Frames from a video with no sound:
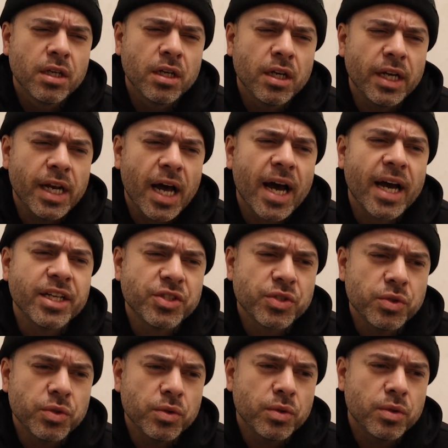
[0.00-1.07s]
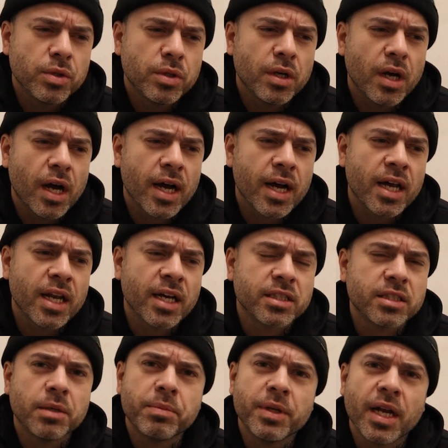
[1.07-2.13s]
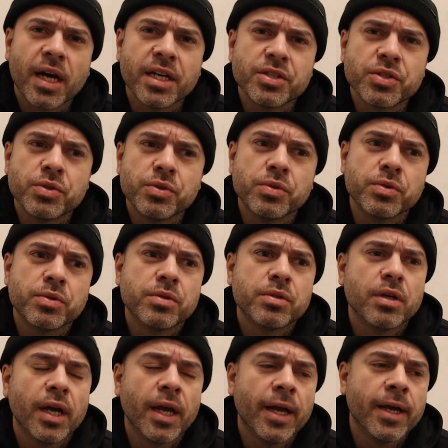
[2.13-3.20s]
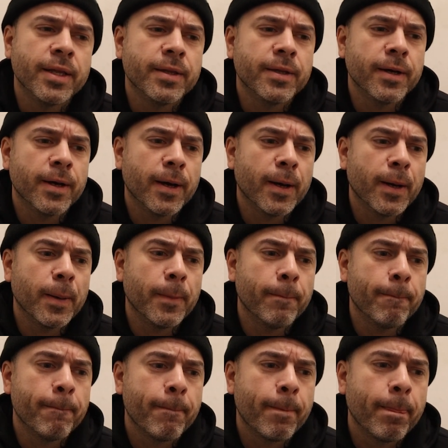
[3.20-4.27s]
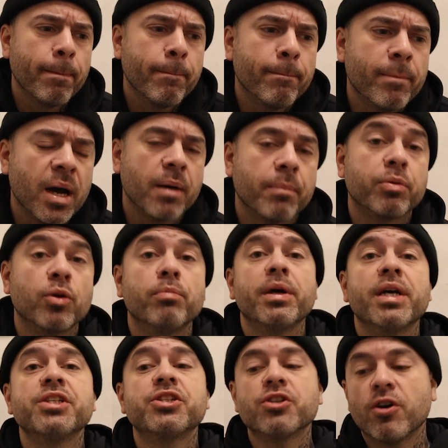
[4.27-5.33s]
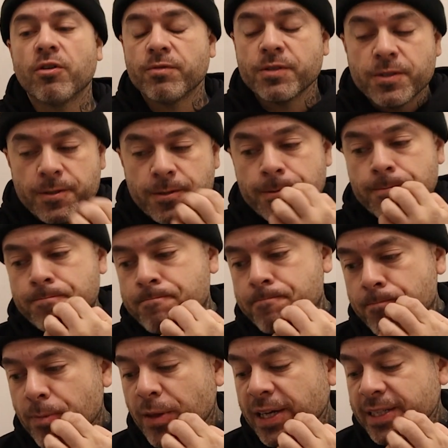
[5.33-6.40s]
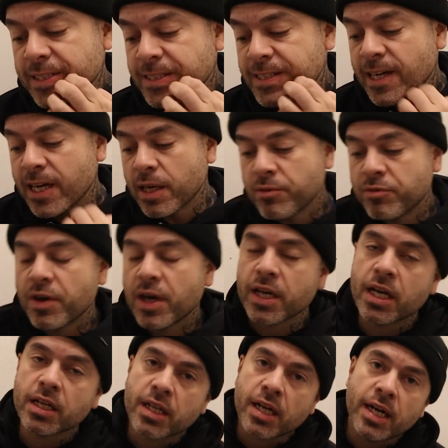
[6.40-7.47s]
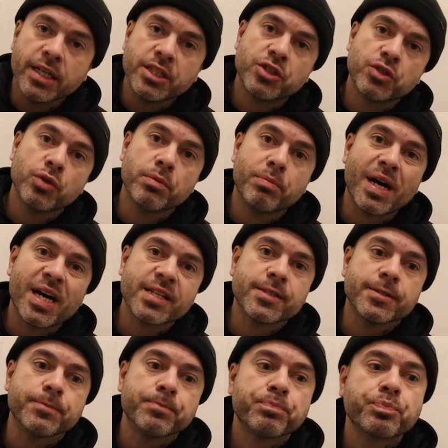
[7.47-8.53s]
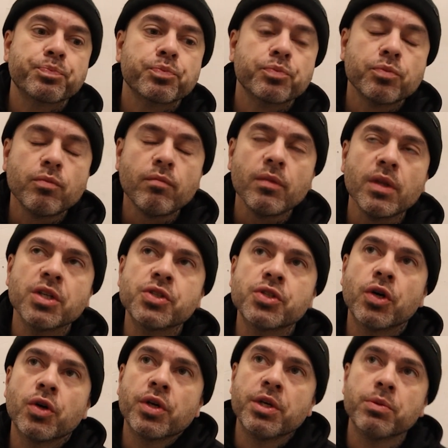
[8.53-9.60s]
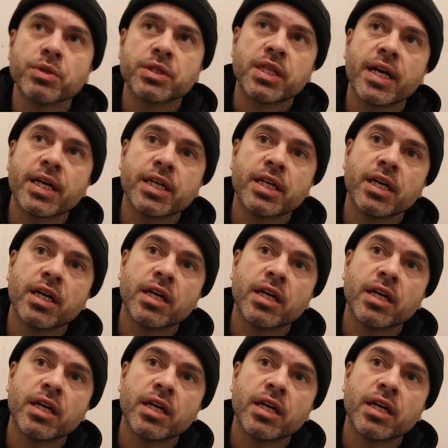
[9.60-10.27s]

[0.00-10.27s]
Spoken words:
in high school, I got locked up in high school, and my probation officer at the time found out that I enjoyed boxing, so he was like,